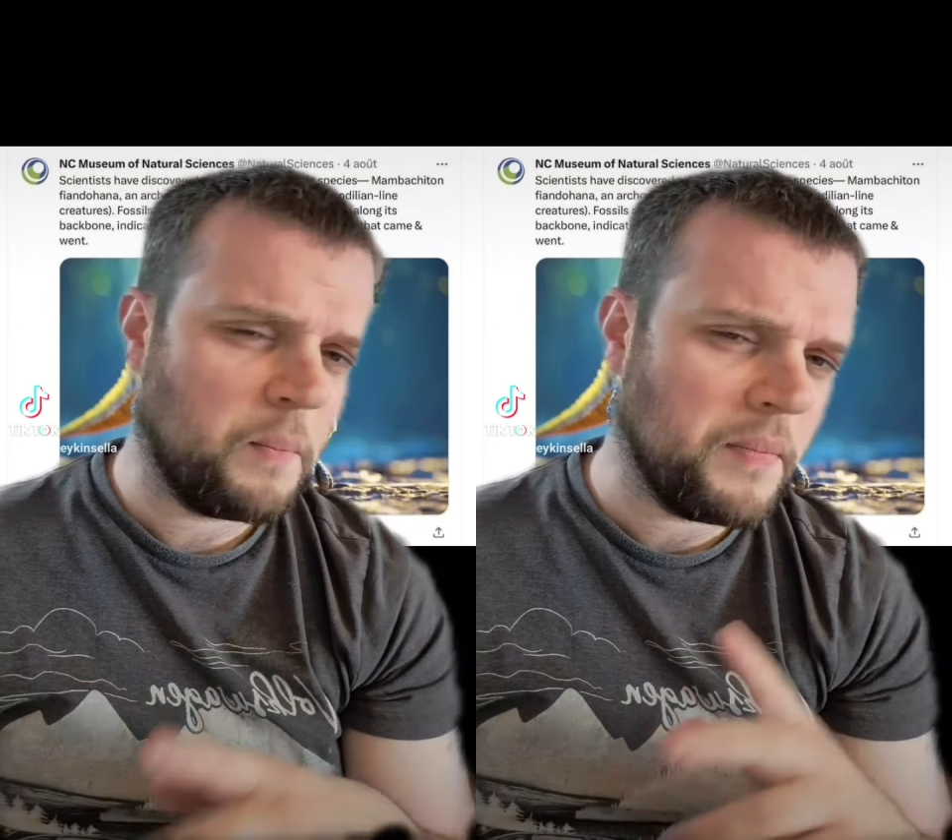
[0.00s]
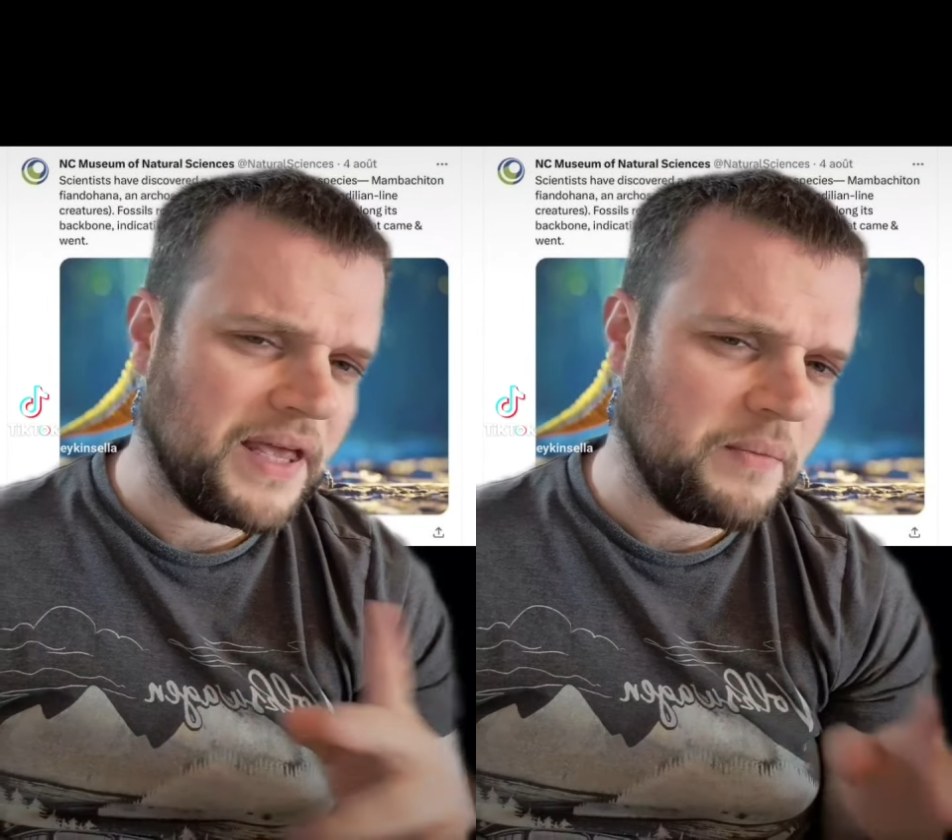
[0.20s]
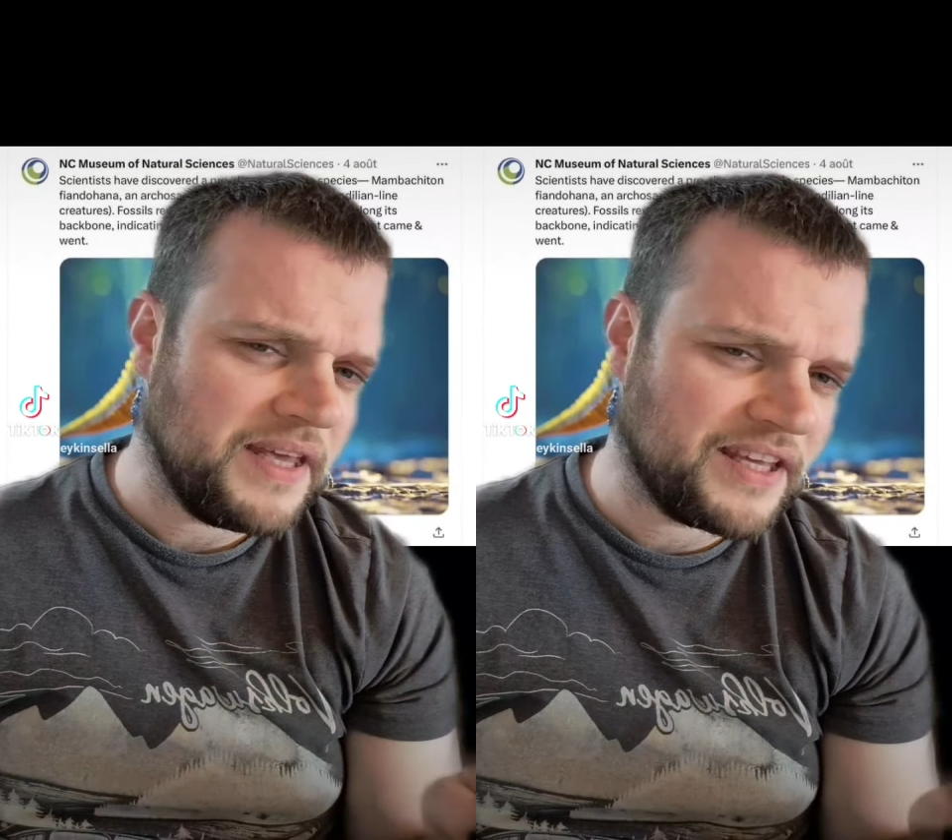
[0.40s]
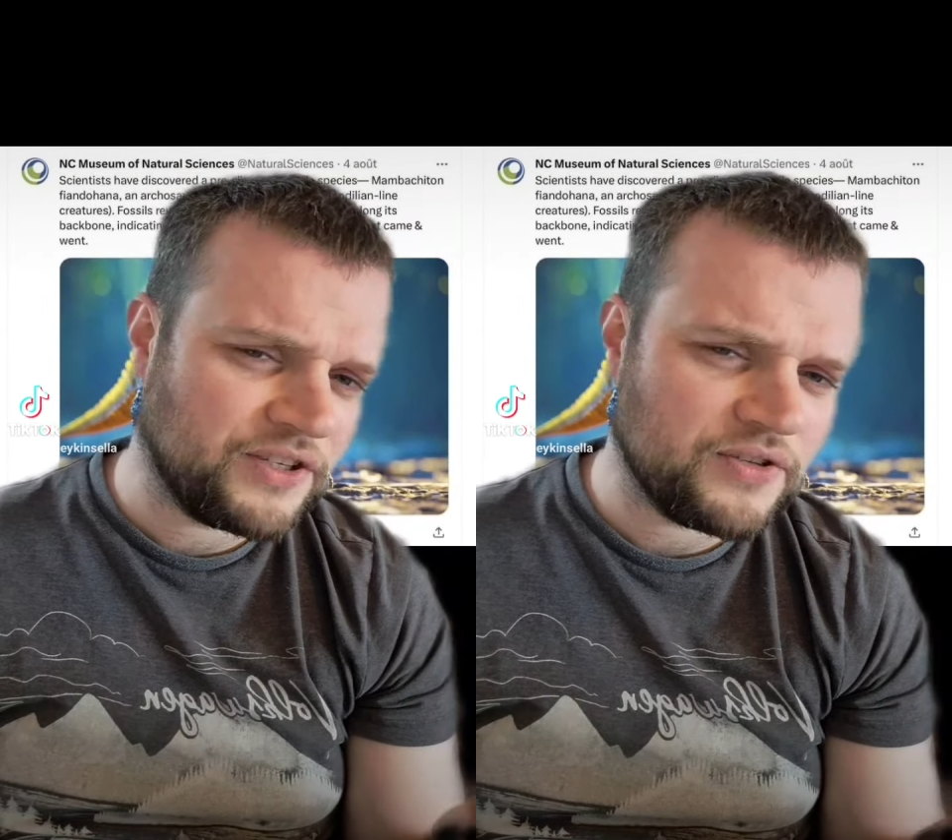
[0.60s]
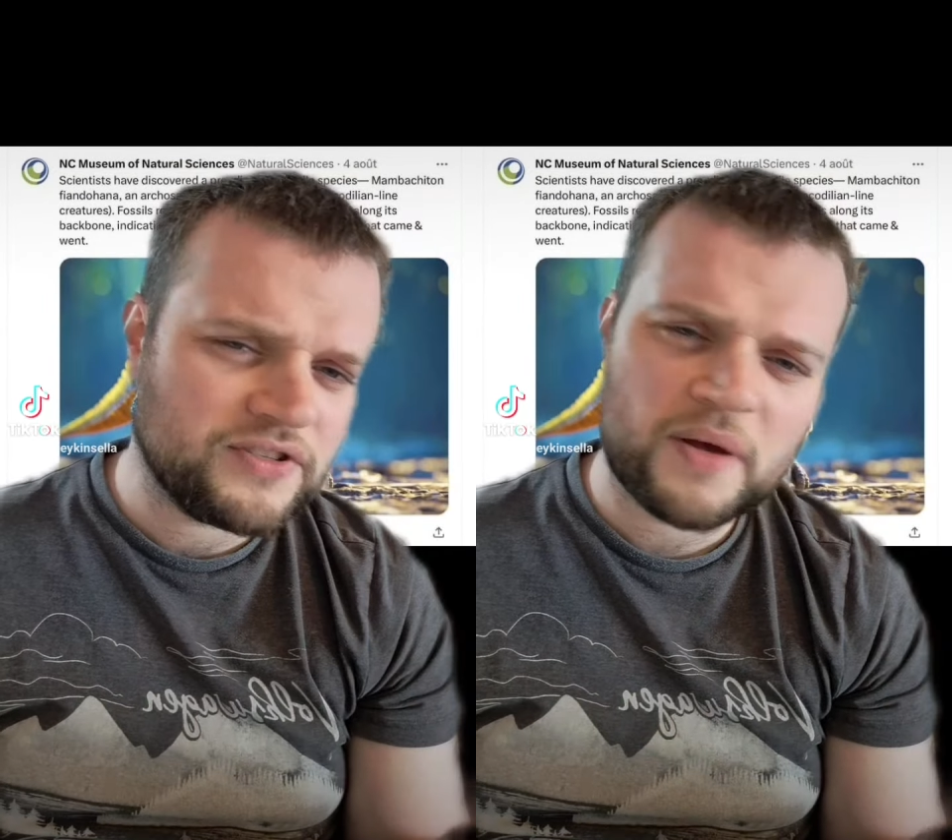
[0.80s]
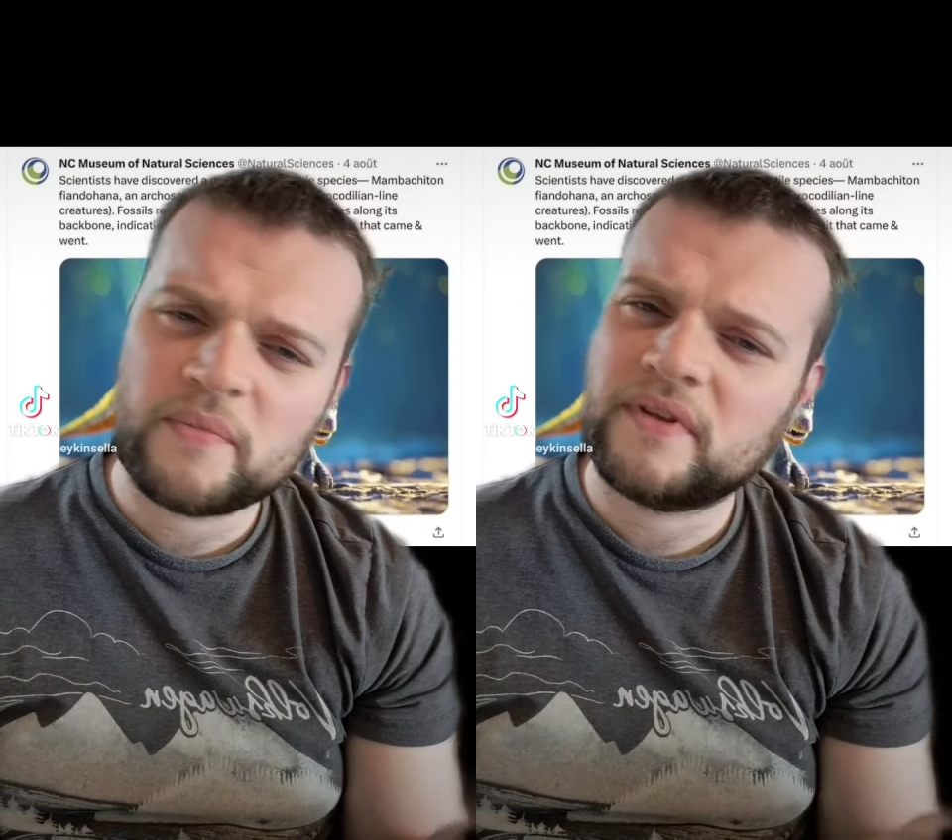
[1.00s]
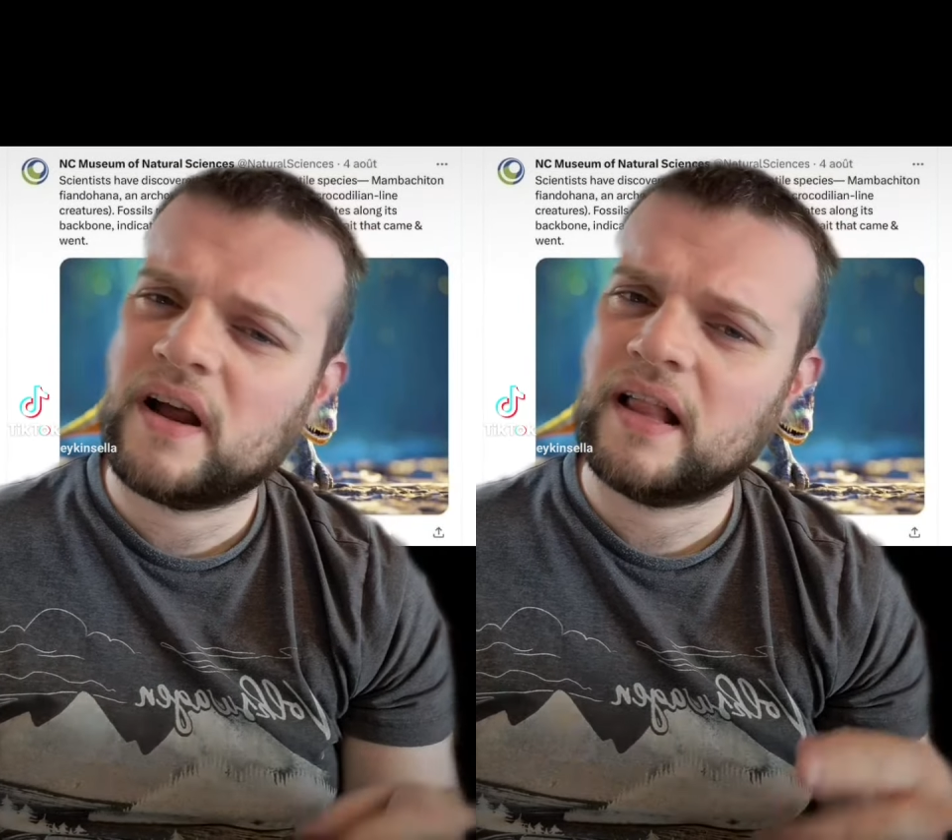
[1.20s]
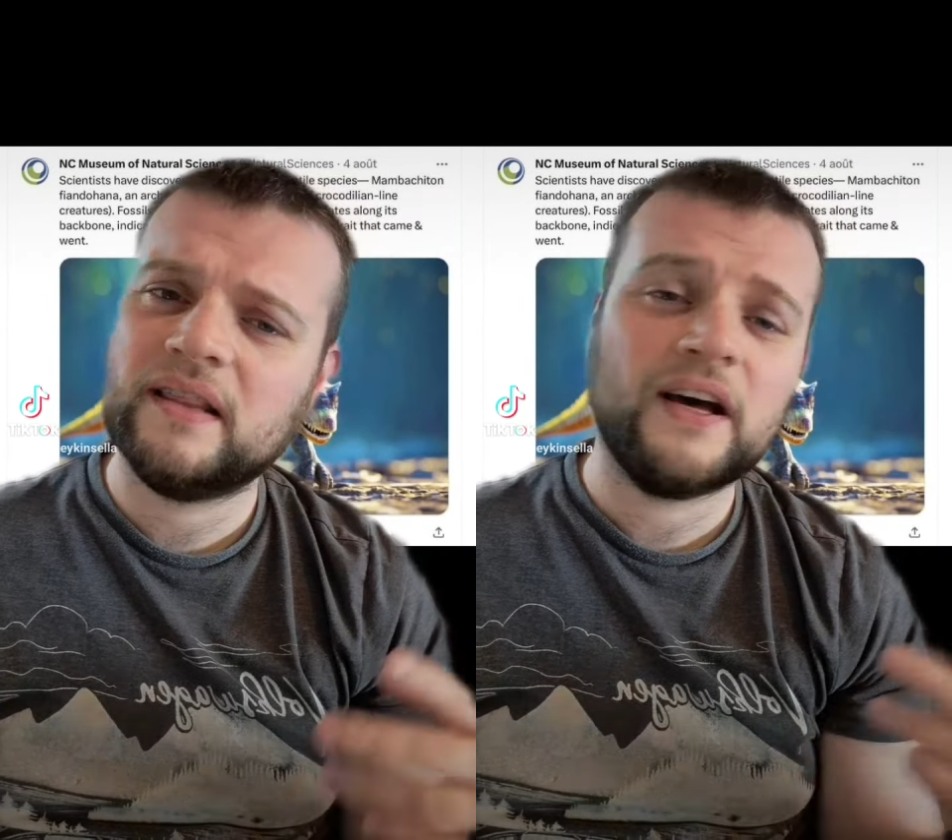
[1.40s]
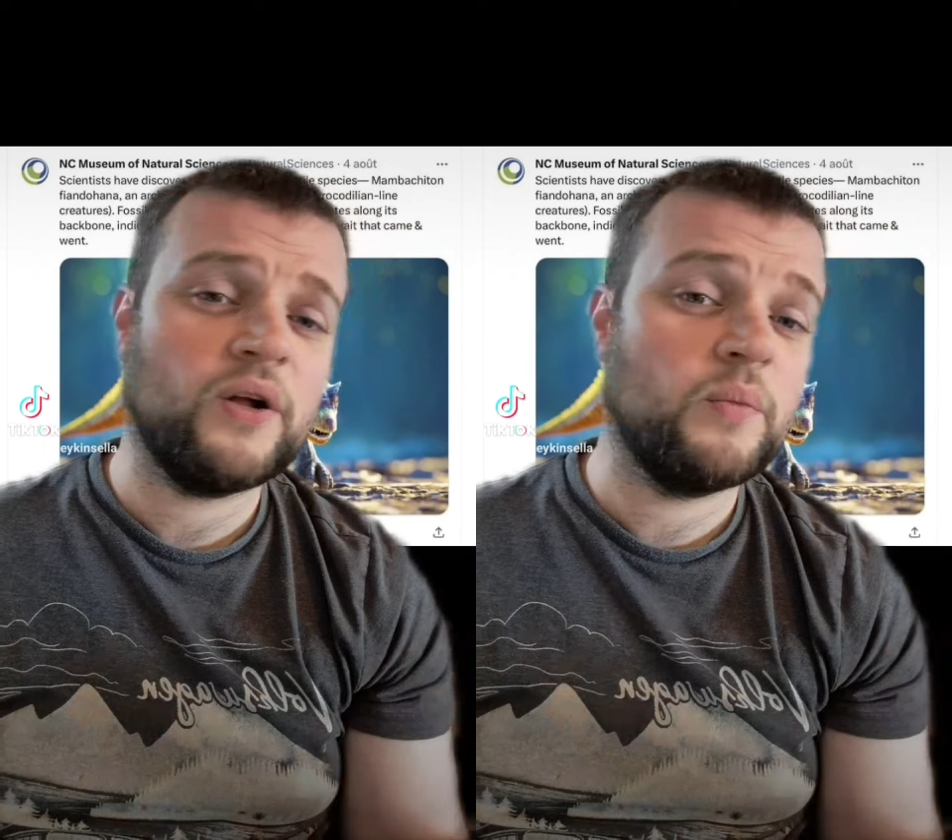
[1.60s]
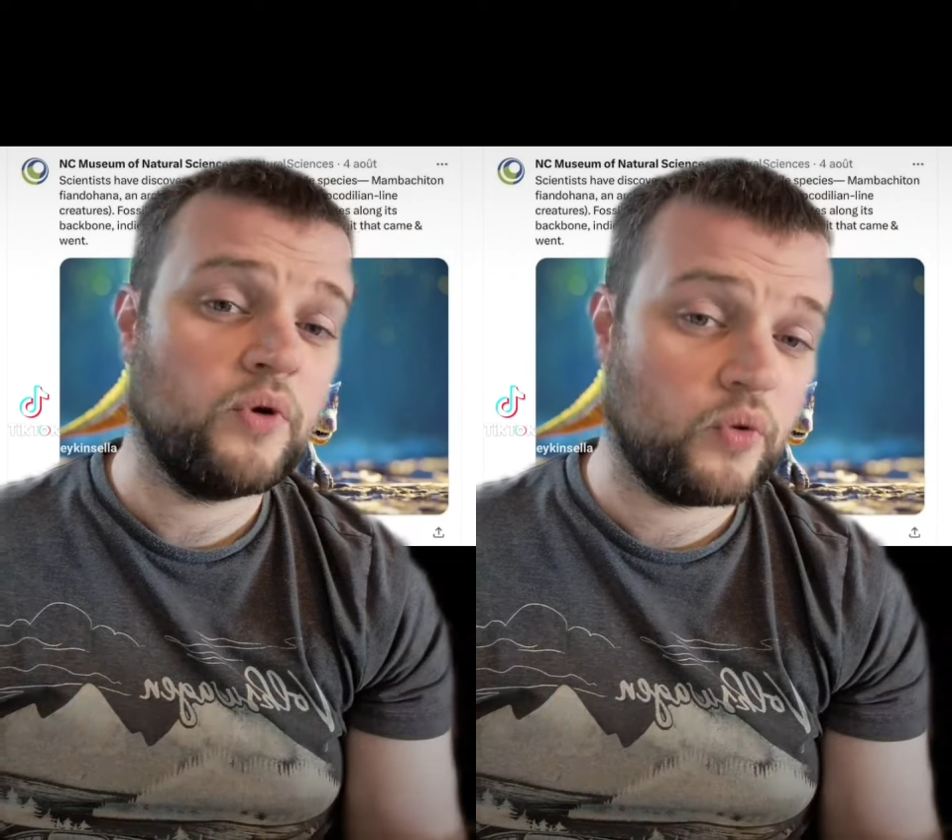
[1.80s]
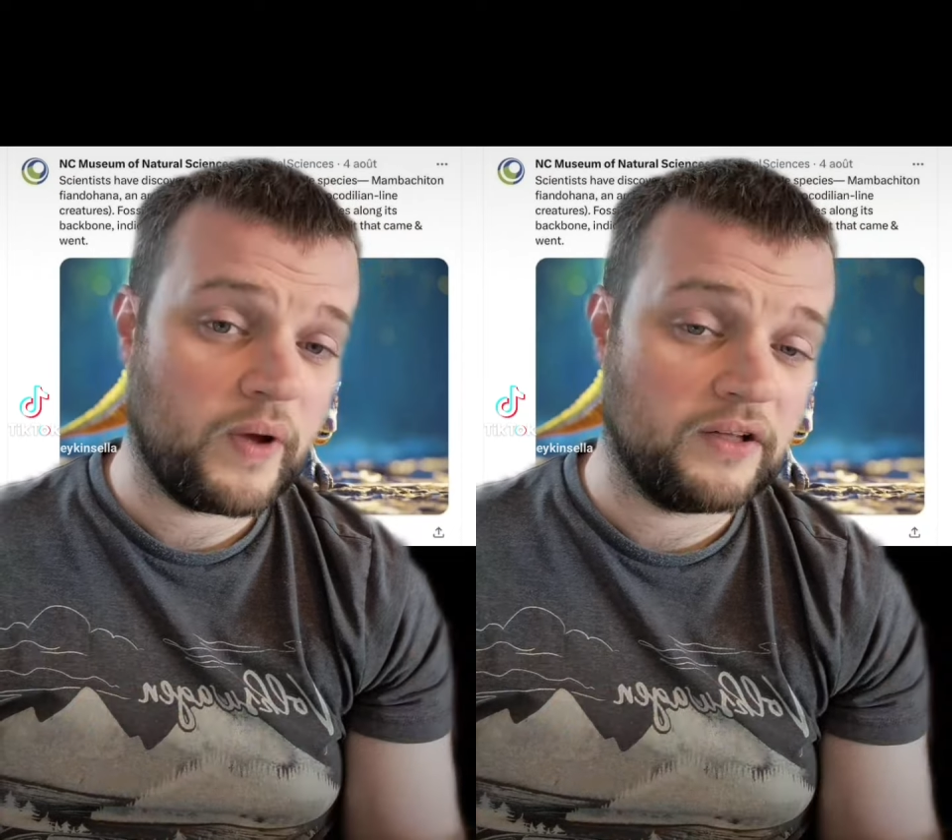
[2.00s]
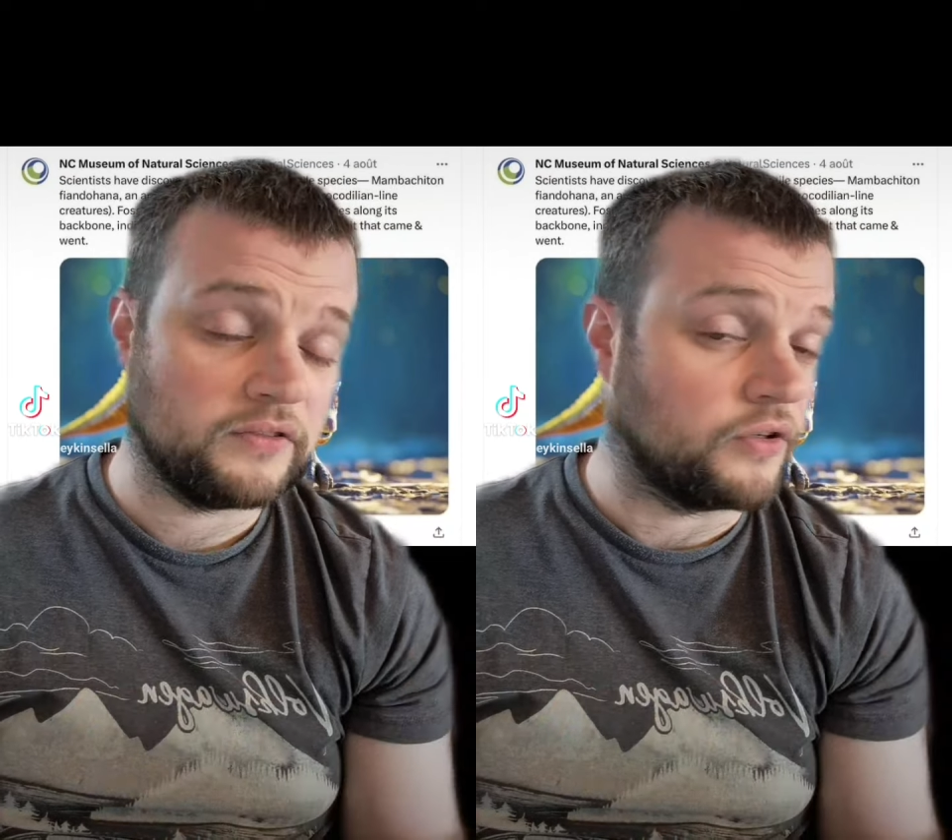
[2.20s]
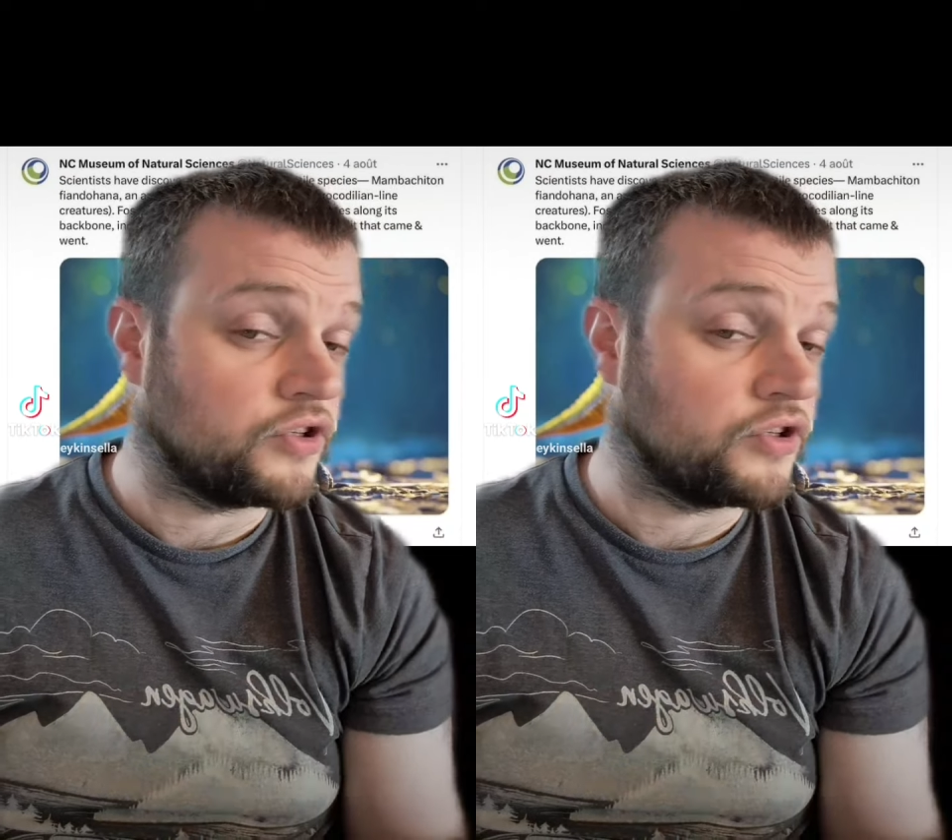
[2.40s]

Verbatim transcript: Maybe it can do something a little more well known,